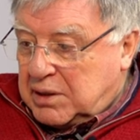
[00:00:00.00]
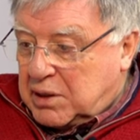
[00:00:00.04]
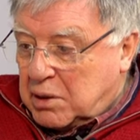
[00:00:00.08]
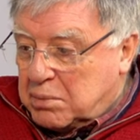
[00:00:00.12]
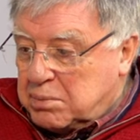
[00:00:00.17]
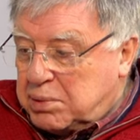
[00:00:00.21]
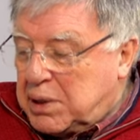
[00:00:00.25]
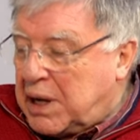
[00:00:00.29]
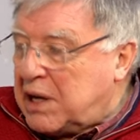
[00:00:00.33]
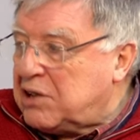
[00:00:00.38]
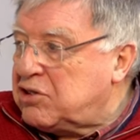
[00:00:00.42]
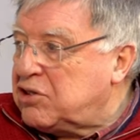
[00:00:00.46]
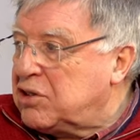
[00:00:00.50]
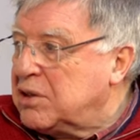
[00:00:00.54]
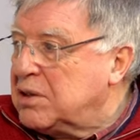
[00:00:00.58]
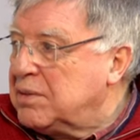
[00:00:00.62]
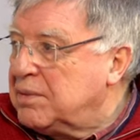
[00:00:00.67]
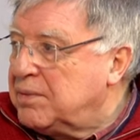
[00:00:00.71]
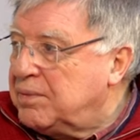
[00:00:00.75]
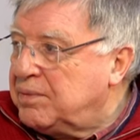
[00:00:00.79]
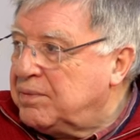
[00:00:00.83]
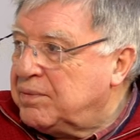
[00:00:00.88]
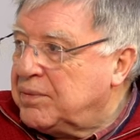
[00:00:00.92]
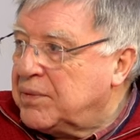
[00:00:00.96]

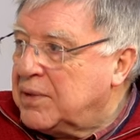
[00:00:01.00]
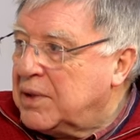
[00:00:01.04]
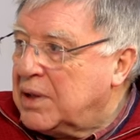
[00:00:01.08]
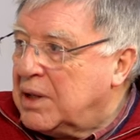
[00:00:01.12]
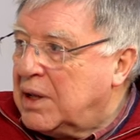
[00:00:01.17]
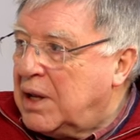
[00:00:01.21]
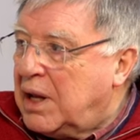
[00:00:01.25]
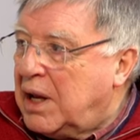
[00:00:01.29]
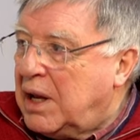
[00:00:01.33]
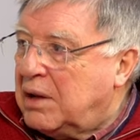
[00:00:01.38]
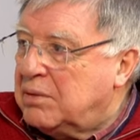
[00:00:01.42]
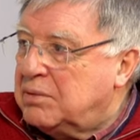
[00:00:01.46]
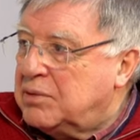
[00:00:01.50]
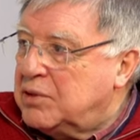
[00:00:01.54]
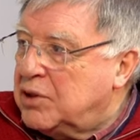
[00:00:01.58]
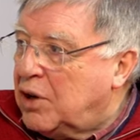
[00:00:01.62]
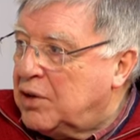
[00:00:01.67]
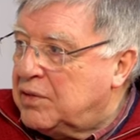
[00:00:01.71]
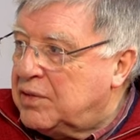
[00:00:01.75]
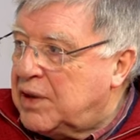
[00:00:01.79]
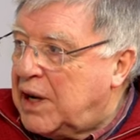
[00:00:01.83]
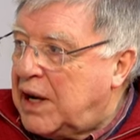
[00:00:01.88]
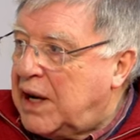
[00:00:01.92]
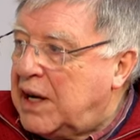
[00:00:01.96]
compassion, uh,
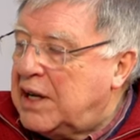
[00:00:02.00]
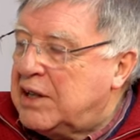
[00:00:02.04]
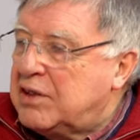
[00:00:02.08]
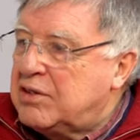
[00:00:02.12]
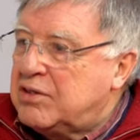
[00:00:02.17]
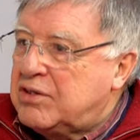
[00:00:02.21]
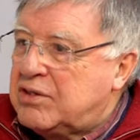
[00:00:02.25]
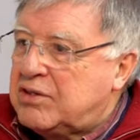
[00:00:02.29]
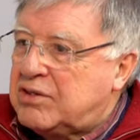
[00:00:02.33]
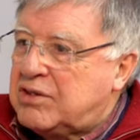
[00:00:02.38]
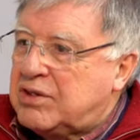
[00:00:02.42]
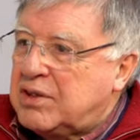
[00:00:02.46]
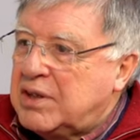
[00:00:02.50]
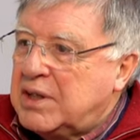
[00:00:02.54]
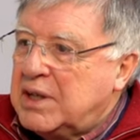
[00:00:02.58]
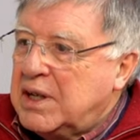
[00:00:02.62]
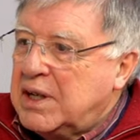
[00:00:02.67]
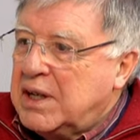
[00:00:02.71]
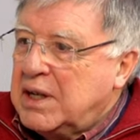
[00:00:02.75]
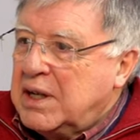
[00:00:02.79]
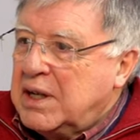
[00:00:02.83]
non-violence,